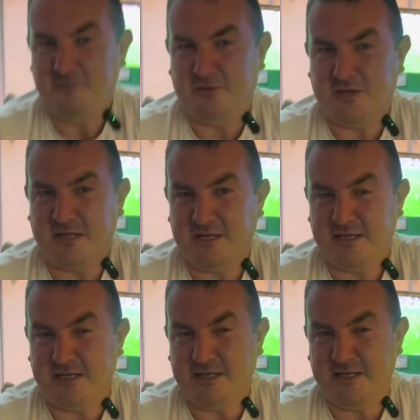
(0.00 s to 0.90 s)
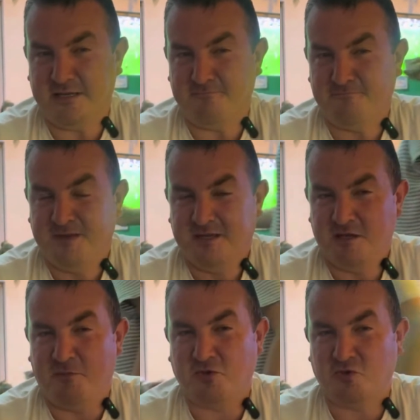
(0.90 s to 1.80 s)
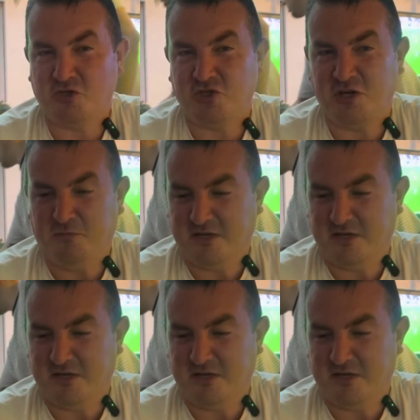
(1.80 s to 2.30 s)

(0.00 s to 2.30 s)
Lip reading: But then the bottles are cheaper,